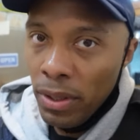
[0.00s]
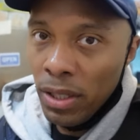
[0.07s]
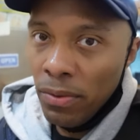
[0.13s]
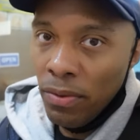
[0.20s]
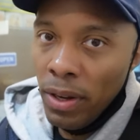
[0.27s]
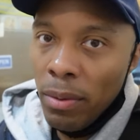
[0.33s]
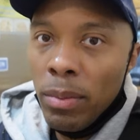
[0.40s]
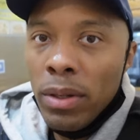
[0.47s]

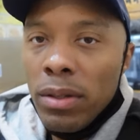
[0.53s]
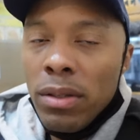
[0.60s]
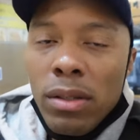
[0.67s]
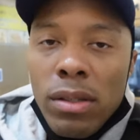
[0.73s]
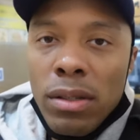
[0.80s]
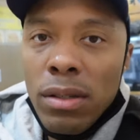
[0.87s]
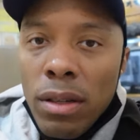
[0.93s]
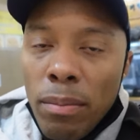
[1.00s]
this
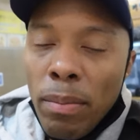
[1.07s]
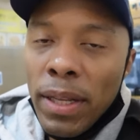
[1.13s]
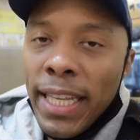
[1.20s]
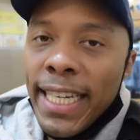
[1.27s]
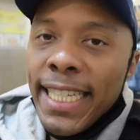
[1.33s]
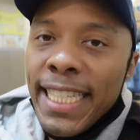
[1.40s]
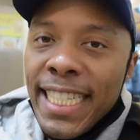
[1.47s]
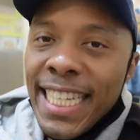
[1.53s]
famous
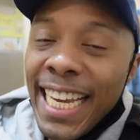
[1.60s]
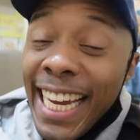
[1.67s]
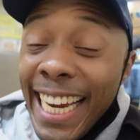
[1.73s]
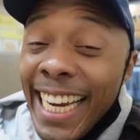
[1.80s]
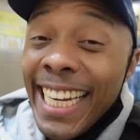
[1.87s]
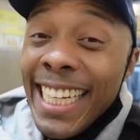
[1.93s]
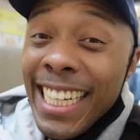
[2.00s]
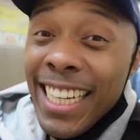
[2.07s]
place
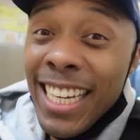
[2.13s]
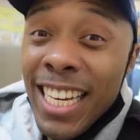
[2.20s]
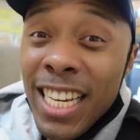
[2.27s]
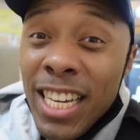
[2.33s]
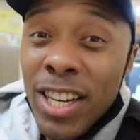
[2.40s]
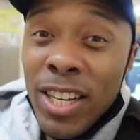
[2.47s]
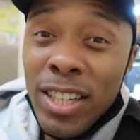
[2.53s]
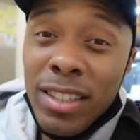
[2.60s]
in
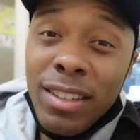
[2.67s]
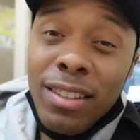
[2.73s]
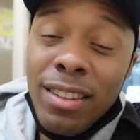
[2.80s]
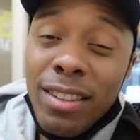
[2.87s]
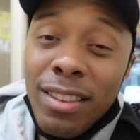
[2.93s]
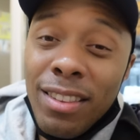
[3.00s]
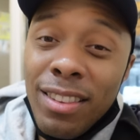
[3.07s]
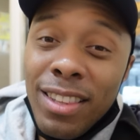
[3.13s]

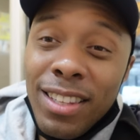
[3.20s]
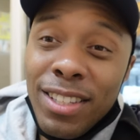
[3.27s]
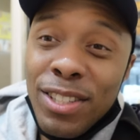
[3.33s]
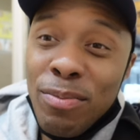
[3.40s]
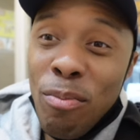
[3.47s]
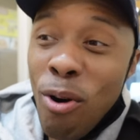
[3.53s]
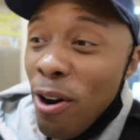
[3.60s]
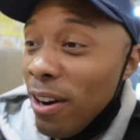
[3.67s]

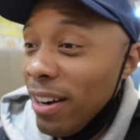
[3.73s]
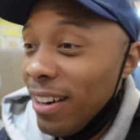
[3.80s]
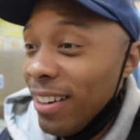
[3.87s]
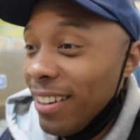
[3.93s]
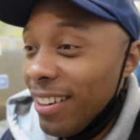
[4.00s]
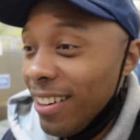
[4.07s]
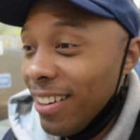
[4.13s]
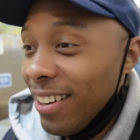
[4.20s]
this mart.
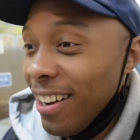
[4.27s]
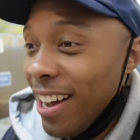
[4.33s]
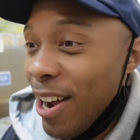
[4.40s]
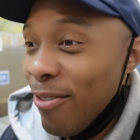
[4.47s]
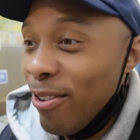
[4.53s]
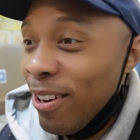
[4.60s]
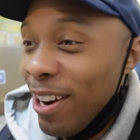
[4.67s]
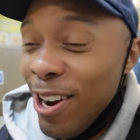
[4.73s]

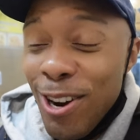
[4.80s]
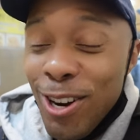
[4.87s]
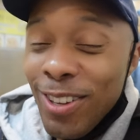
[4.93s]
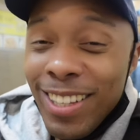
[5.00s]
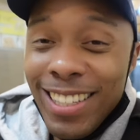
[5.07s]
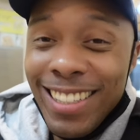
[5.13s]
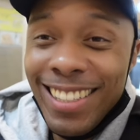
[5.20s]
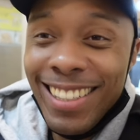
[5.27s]
I've heard,
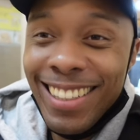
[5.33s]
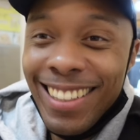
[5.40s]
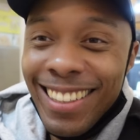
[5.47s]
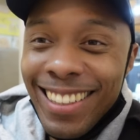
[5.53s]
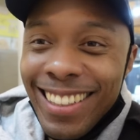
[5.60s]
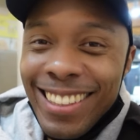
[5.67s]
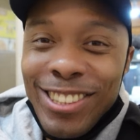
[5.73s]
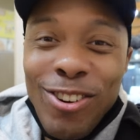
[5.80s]
or this
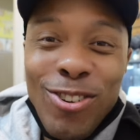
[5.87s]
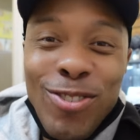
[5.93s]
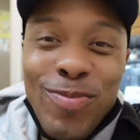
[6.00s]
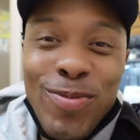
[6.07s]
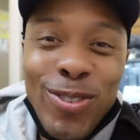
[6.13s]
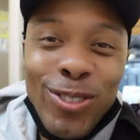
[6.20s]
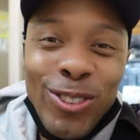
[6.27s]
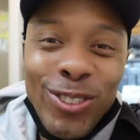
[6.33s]

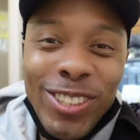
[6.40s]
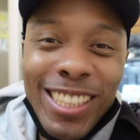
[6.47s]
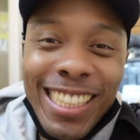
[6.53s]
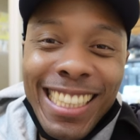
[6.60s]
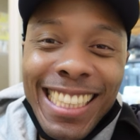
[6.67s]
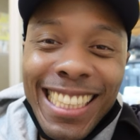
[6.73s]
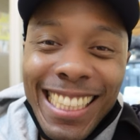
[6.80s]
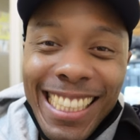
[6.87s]

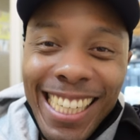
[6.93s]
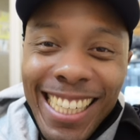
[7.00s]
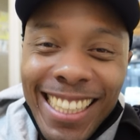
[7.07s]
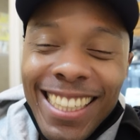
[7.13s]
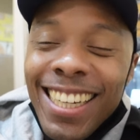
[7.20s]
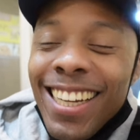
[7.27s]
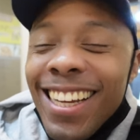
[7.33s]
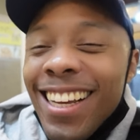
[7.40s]
Dongmun Shijang.